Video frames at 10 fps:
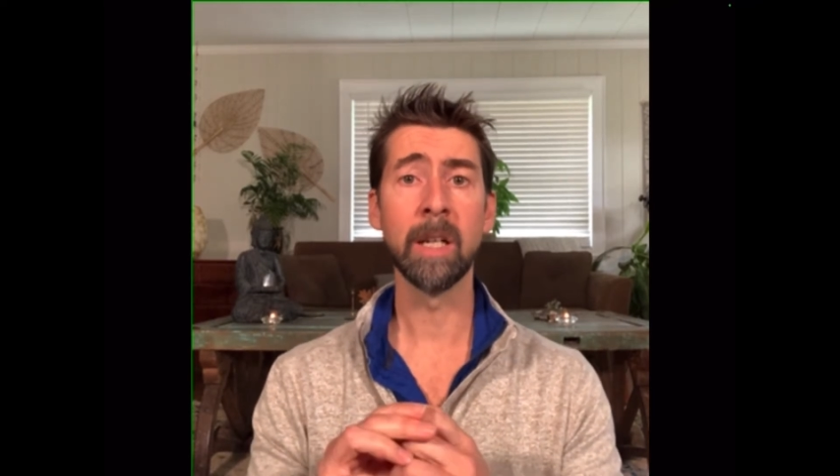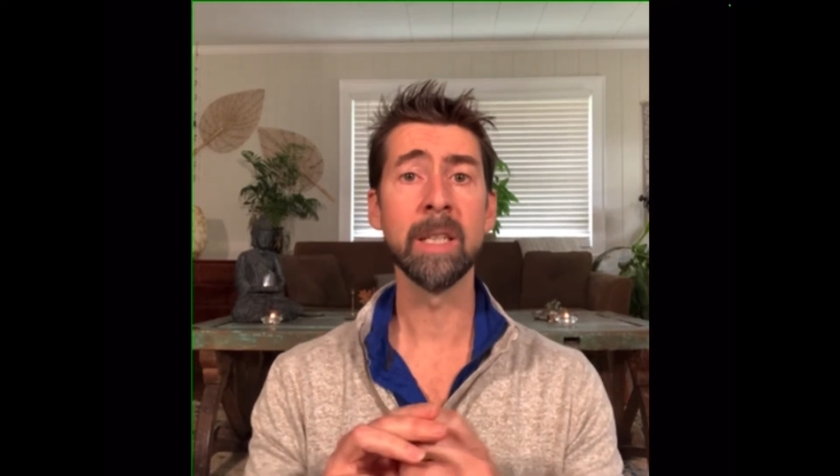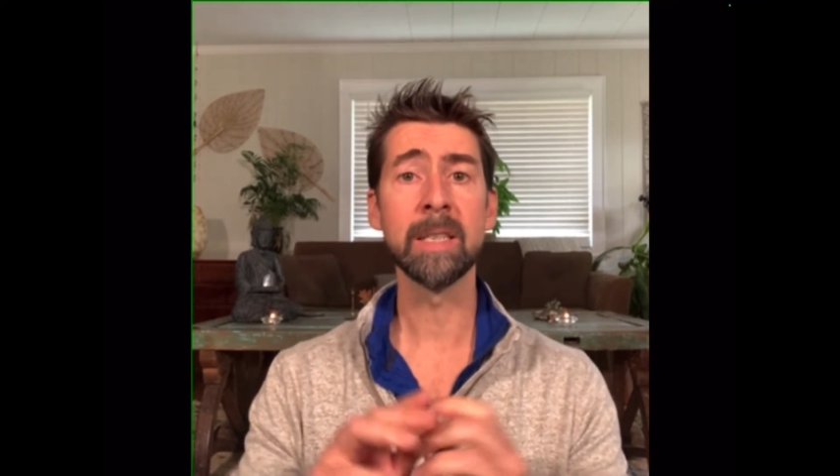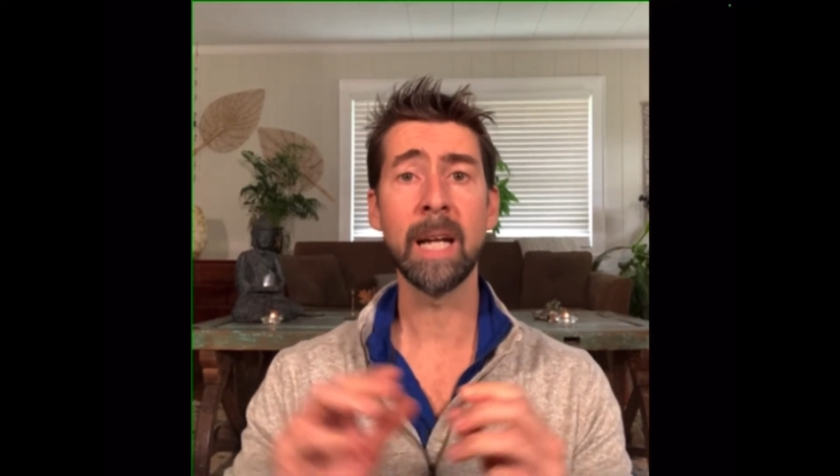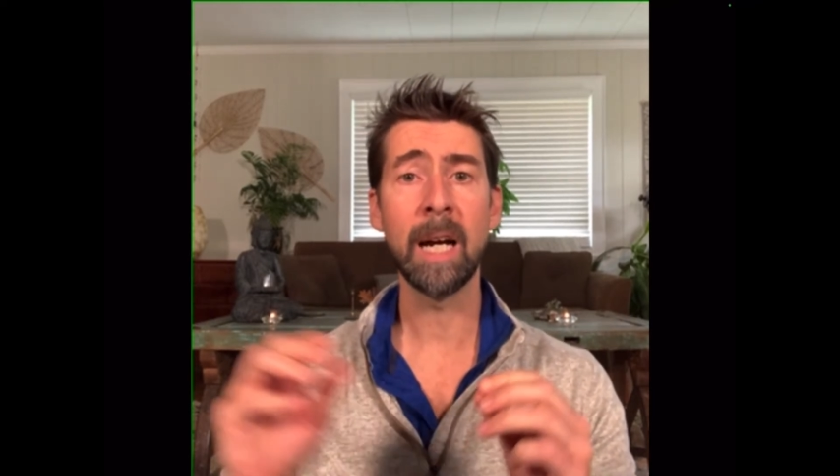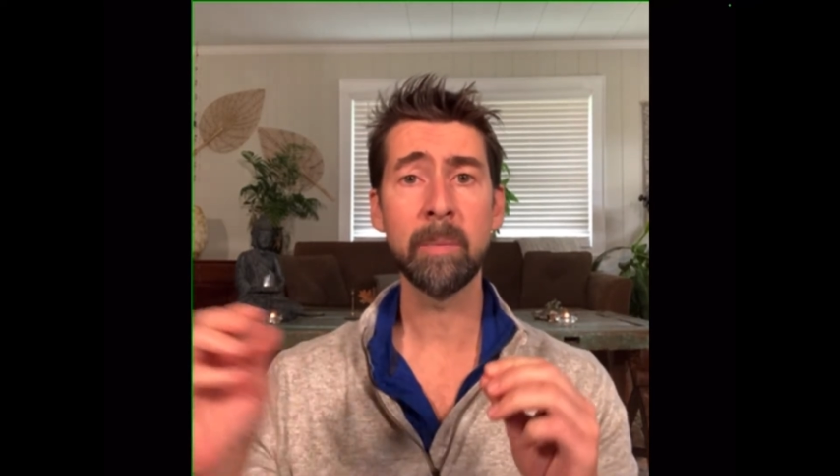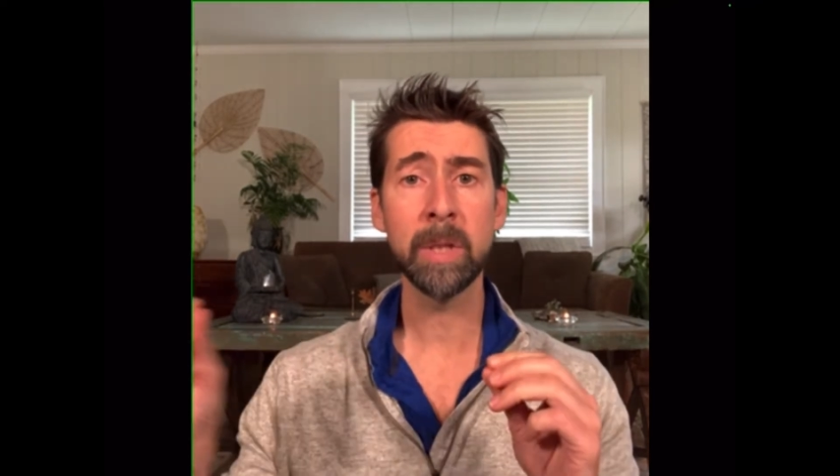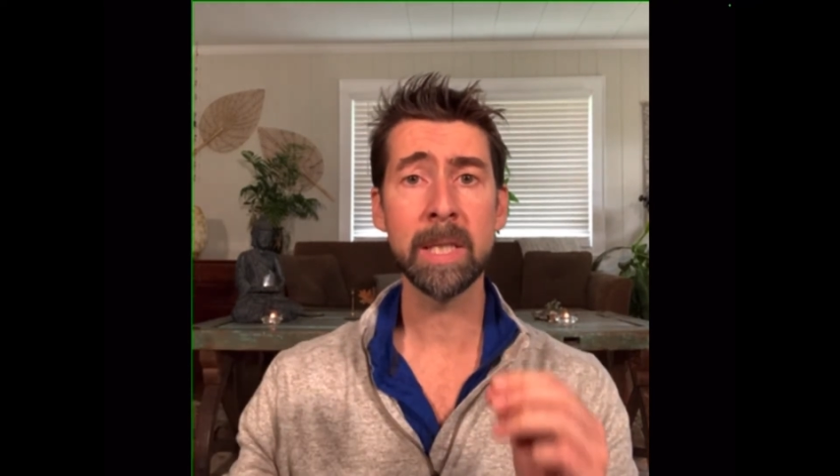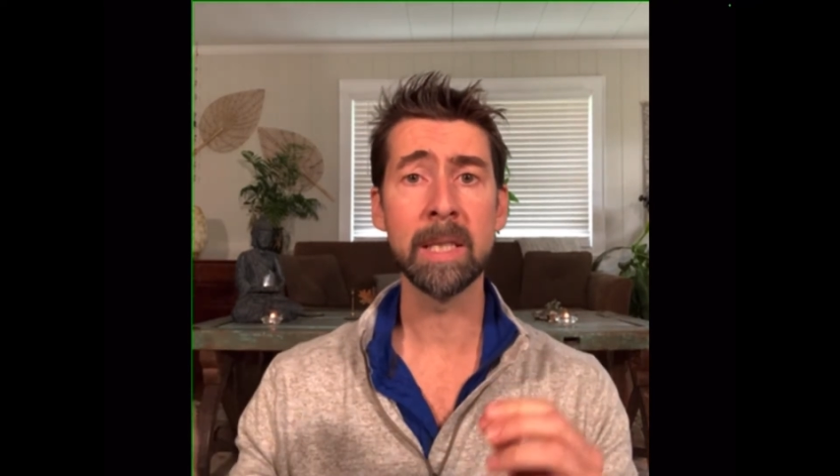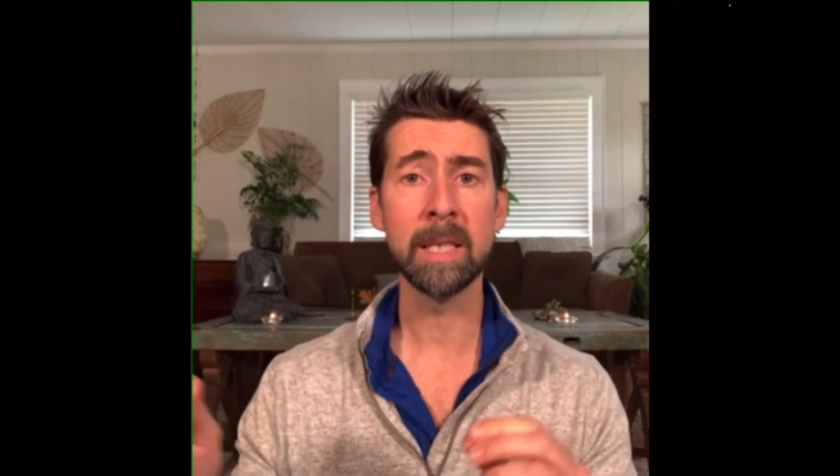and it's
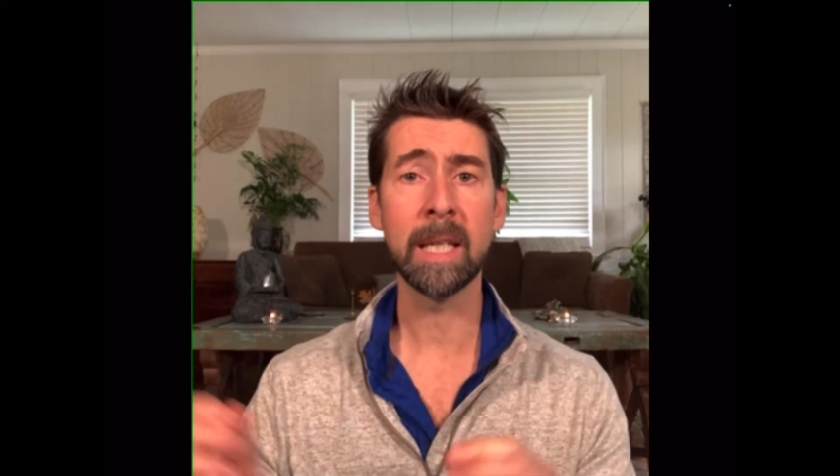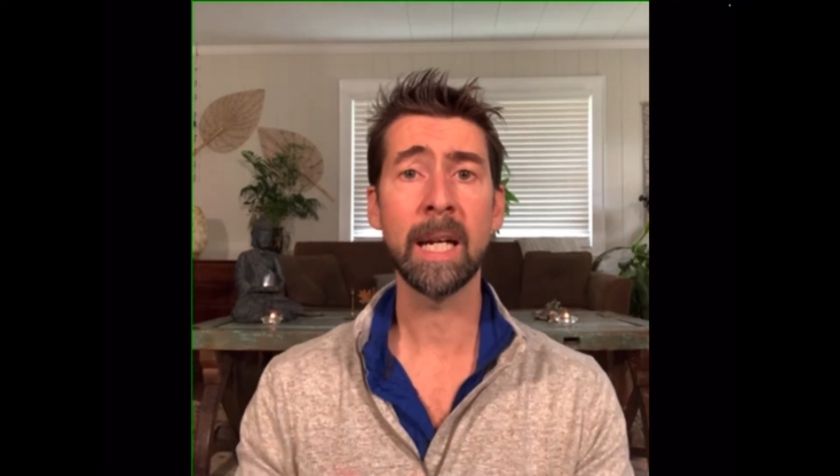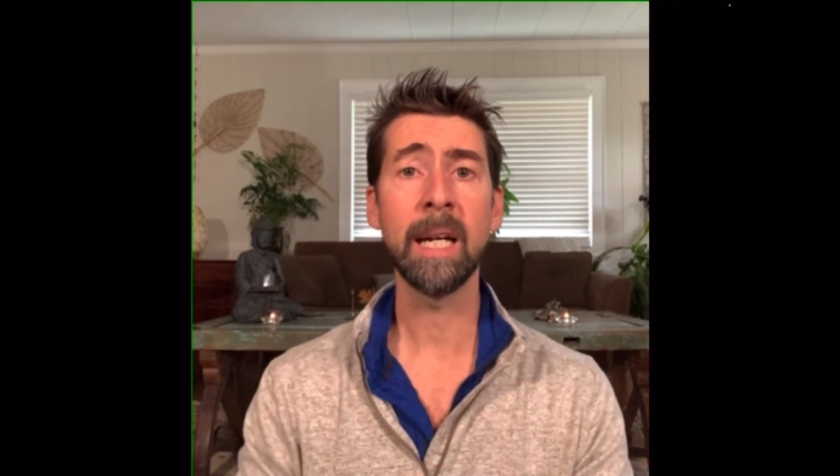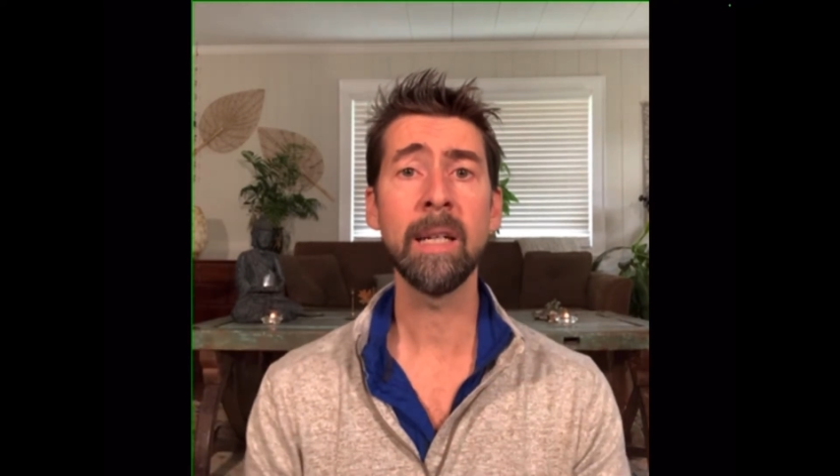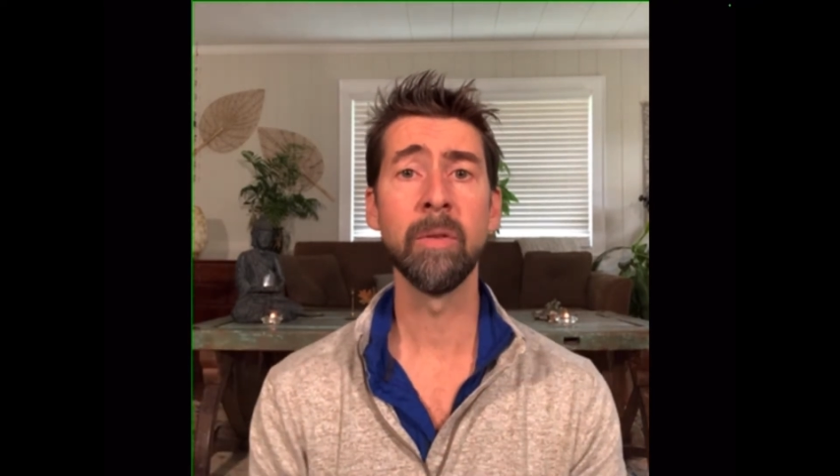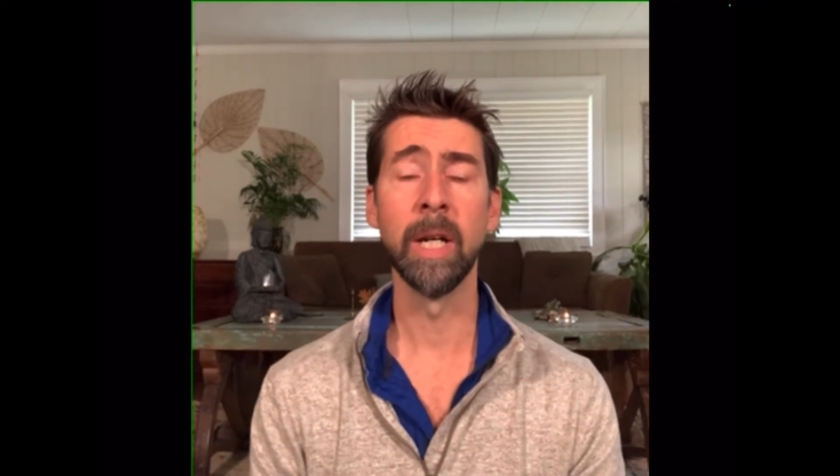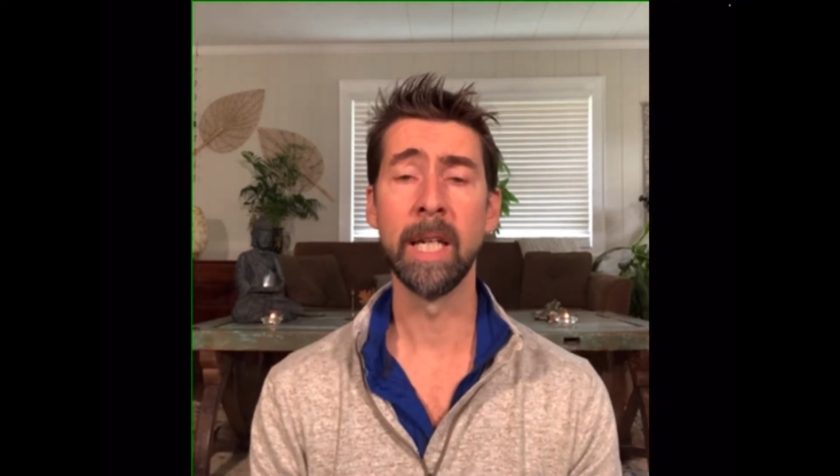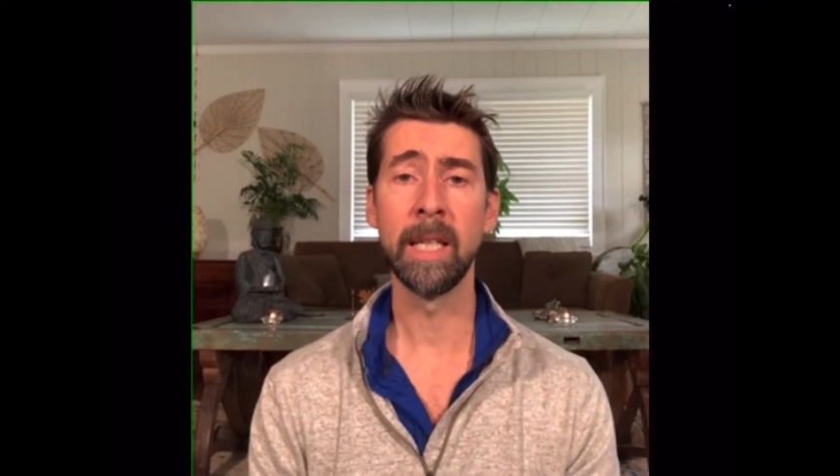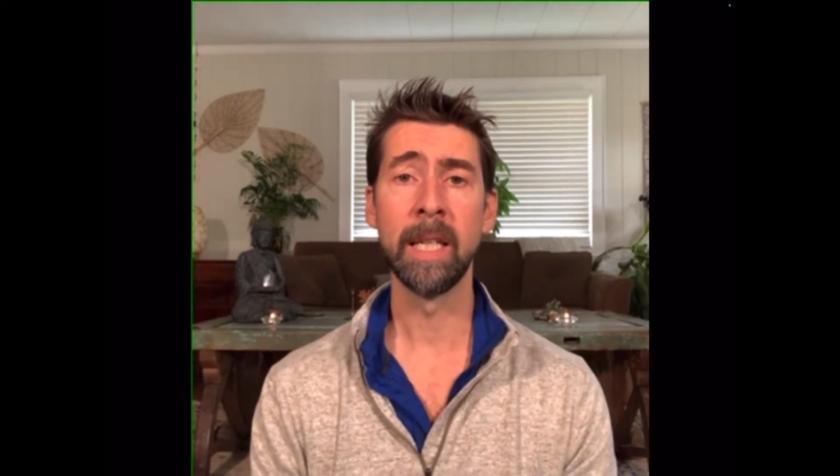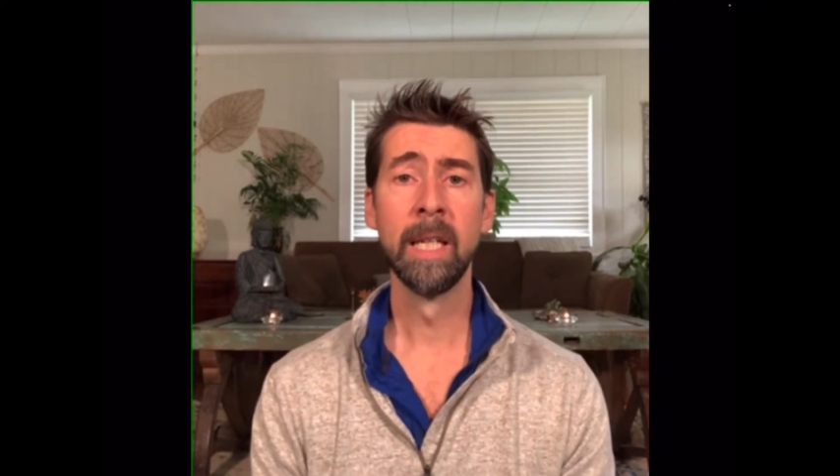opposite to Chiron.